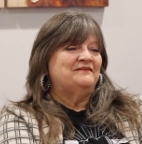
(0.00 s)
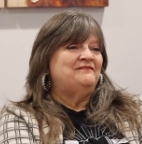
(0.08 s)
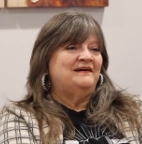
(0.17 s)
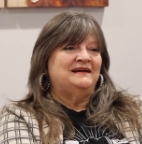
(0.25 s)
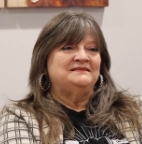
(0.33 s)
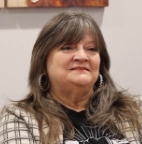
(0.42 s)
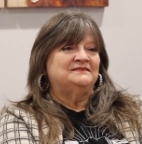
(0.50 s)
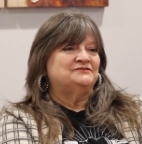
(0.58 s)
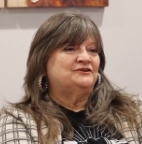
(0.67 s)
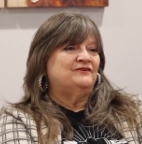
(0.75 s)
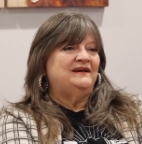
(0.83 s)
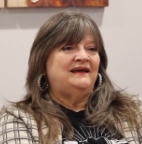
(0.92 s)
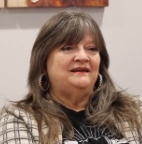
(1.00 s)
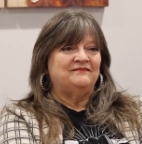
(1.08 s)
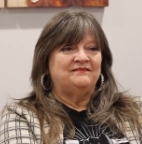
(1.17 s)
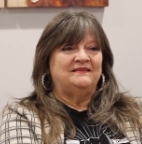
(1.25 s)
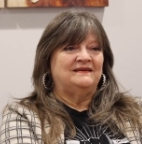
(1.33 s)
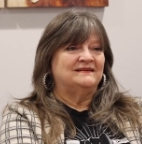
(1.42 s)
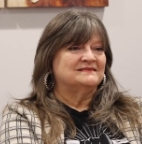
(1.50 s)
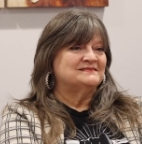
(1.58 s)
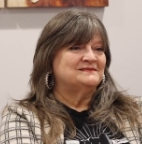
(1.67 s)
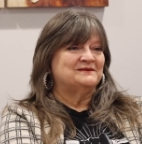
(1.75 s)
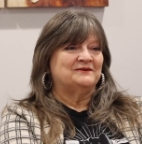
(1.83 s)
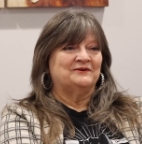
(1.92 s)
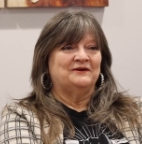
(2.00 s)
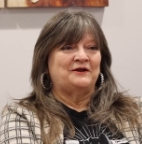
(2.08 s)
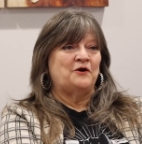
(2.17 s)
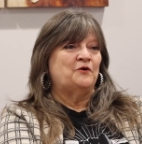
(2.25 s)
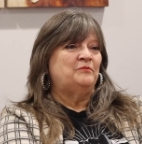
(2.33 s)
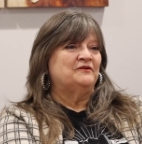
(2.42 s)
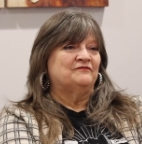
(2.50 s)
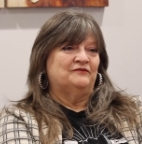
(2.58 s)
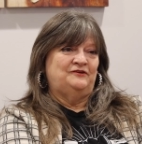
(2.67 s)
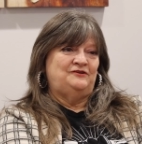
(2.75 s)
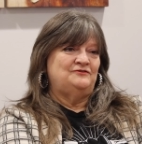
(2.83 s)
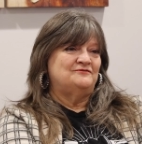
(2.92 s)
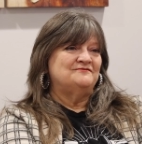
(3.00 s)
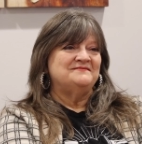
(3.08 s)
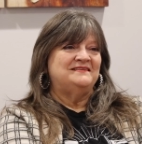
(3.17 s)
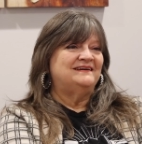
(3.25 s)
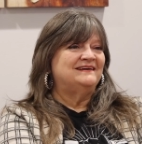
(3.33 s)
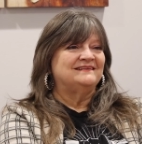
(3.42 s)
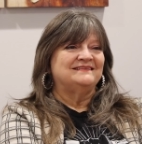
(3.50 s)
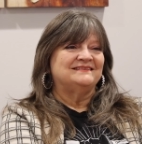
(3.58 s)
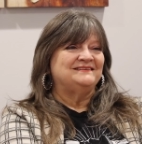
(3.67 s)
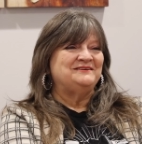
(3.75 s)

to find such creative things that are going to open for you that